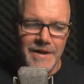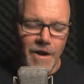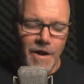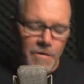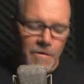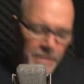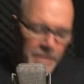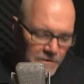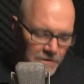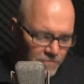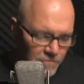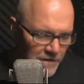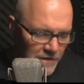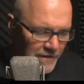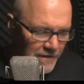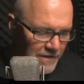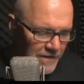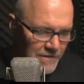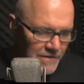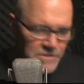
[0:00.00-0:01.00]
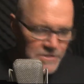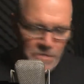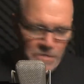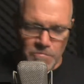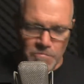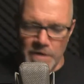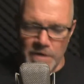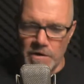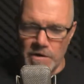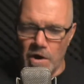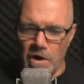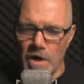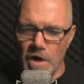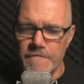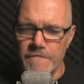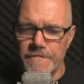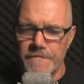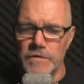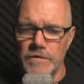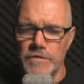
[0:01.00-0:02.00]
Are we really going to surrender
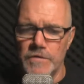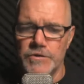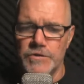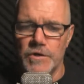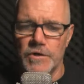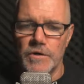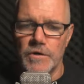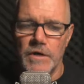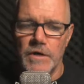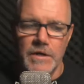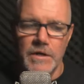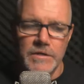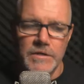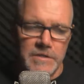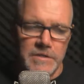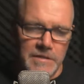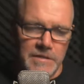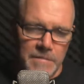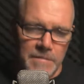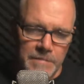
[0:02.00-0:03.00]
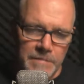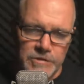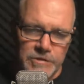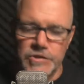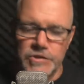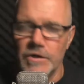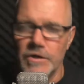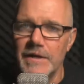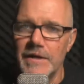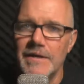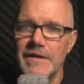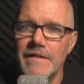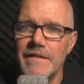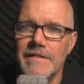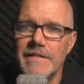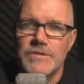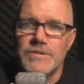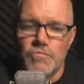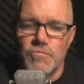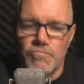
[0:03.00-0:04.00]
our future to the mashugana
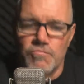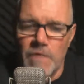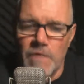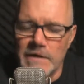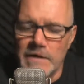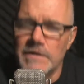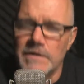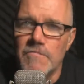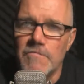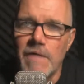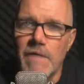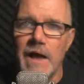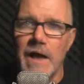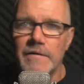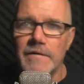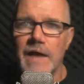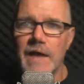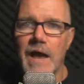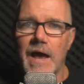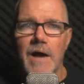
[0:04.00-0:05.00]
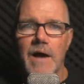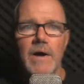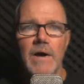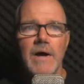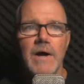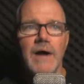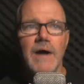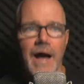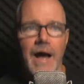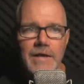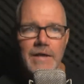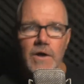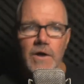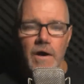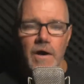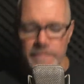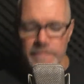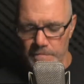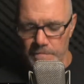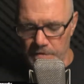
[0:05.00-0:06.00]
that's running around now? I
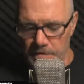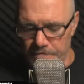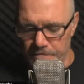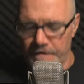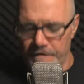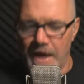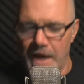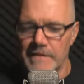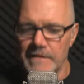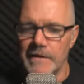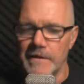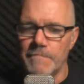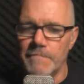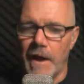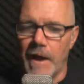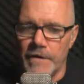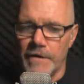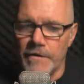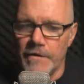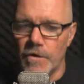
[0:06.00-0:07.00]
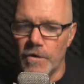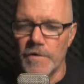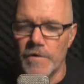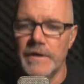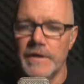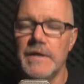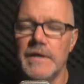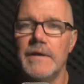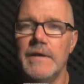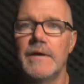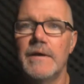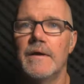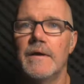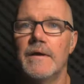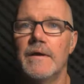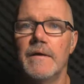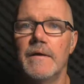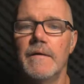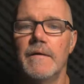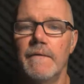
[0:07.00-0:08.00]
call them the violent minority,
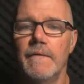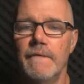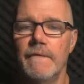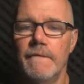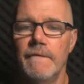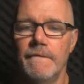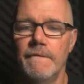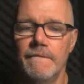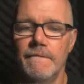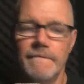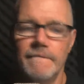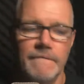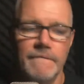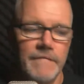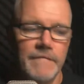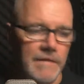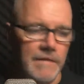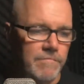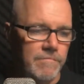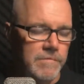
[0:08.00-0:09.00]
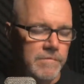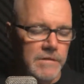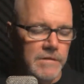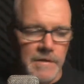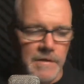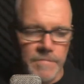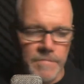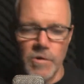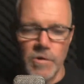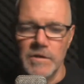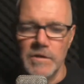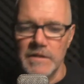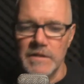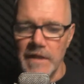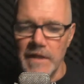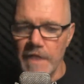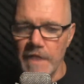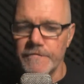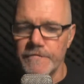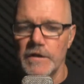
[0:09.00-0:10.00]
the liberal
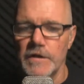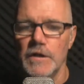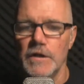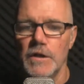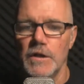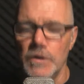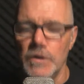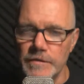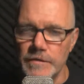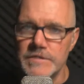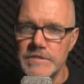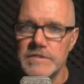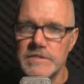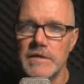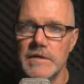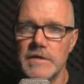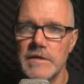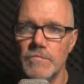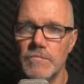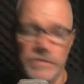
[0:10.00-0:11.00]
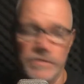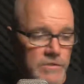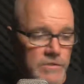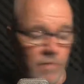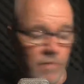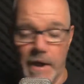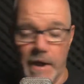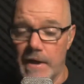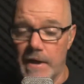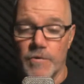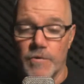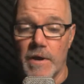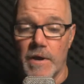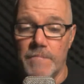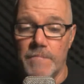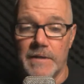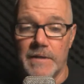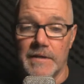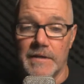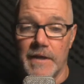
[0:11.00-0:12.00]
left lunacy, which is why I'm
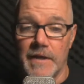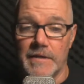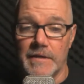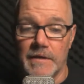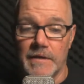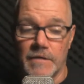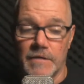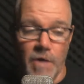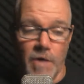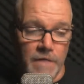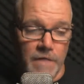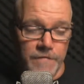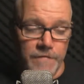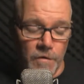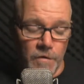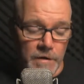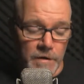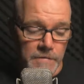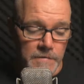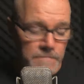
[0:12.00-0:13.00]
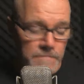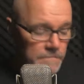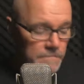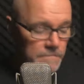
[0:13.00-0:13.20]
great being the lightning rod for it.